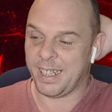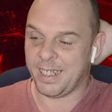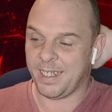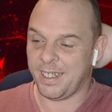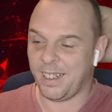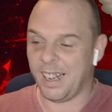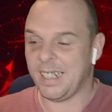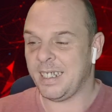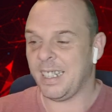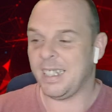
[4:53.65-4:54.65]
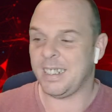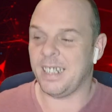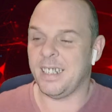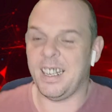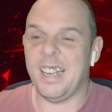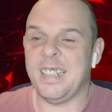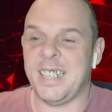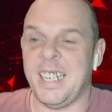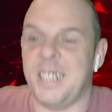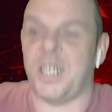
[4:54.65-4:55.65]
And like it
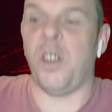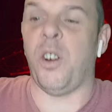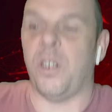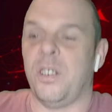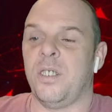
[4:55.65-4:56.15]
takes a lot.